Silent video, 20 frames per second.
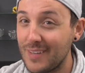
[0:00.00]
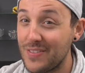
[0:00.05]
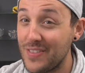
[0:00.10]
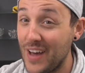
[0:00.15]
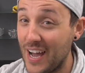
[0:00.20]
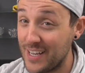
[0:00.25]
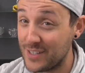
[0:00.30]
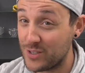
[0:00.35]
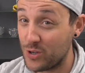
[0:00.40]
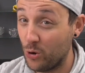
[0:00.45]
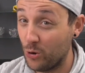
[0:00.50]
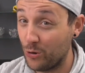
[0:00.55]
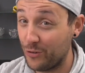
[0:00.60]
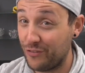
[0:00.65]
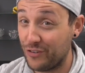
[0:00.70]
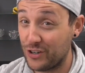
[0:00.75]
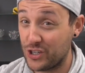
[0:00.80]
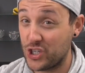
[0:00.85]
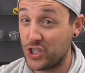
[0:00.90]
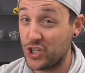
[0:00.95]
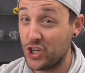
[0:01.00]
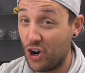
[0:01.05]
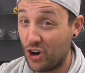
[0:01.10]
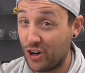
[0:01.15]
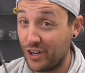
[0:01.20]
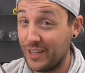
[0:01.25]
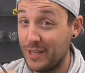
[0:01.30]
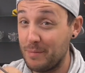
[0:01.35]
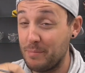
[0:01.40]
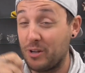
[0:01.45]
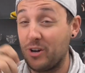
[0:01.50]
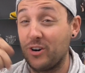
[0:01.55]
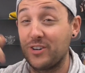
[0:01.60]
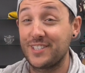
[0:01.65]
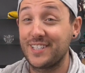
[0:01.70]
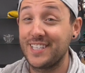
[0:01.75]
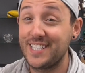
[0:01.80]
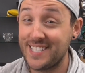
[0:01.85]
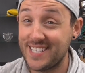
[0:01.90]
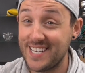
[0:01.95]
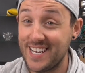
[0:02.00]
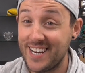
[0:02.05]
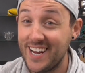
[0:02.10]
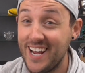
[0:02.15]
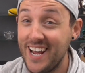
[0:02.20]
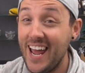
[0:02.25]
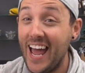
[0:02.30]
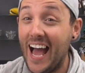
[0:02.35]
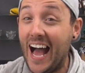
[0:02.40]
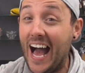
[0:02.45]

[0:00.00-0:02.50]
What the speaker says: that is code for chocolate, because listen,